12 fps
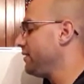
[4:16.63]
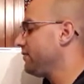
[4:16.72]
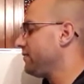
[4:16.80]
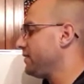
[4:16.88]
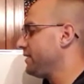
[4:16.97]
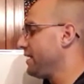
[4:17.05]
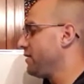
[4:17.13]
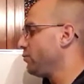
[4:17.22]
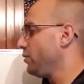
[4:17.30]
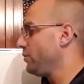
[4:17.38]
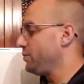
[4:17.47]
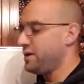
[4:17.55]
of the day
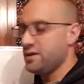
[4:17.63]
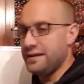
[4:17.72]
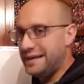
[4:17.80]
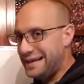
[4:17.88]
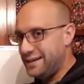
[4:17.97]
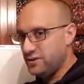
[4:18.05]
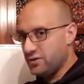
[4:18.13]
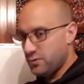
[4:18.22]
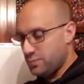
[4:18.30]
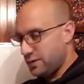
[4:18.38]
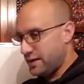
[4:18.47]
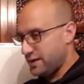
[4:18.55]
will be an
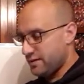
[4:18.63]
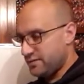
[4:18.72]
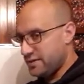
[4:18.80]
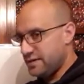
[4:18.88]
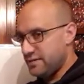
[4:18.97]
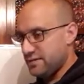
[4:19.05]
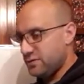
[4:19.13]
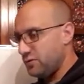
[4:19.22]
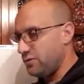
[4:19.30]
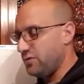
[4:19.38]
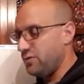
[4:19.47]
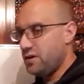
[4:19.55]
interplay of these
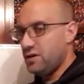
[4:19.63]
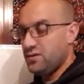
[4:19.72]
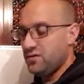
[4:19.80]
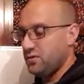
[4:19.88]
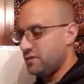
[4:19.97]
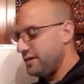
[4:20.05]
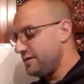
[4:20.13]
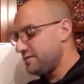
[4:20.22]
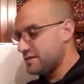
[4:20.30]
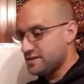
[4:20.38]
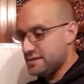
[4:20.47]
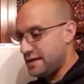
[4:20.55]
two. So
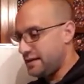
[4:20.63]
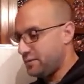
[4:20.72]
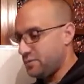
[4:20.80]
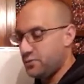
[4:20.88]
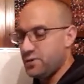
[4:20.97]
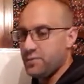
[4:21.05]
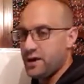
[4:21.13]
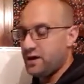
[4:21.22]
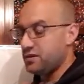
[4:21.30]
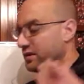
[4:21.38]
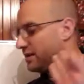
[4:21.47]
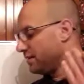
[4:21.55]
isostatic
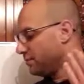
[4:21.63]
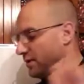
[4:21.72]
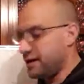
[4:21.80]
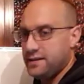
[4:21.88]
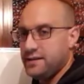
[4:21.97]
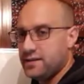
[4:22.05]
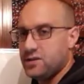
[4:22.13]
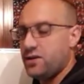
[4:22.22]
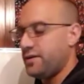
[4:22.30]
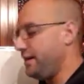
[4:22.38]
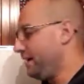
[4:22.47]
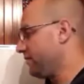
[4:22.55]
rebound, plate
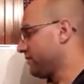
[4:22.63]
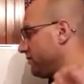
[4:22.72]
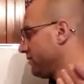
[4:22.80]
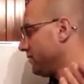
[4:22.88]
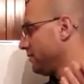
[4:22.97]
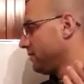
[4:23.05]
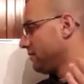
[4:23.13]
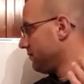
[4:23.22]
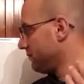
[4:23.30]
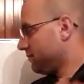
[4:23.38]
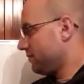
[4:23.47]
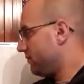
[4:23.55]
tectonics,
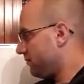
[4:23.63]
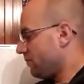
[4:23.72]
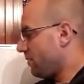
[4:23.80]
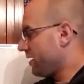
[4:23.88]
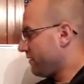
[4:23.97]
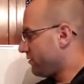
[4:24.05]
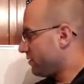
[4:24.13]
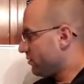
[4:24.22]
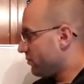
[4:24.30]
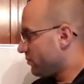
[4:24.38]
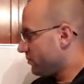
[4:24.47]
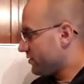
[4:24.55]
whatever
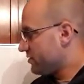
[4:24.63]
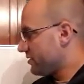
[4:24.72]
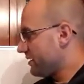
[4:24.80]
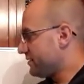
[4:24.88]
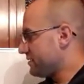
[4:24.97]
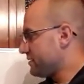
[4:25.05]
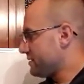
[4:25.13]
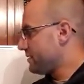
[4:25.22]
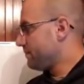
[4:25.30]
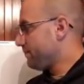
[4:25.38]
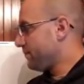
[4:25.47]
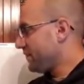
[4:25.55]
orogenesis,
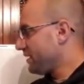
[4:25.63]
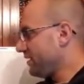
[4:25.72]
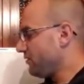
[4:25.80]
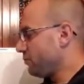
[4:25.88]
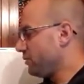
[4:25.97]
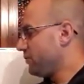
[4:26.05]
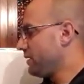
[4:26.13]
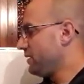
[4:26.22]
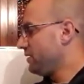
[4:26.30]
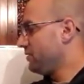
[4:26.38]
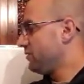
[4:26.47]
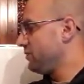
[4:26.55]
these will
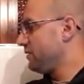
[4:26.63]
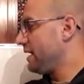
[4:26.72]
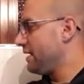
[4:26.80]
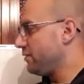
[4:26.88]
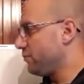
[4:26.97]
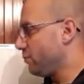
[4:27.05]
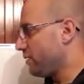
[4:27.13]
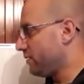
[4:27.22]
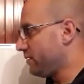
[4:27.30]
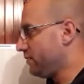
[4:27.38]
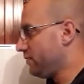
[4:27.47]
be together what